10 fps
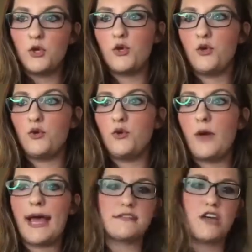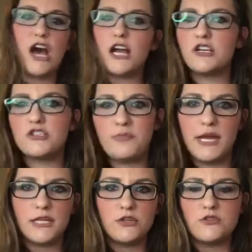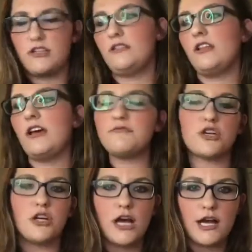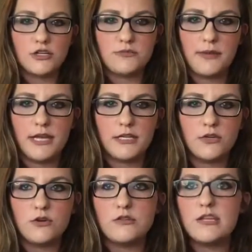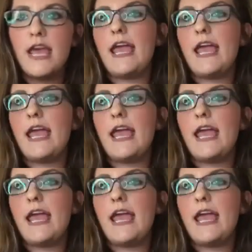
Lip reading: who has Cocker Spaniels and loves her Cocker Spaniels,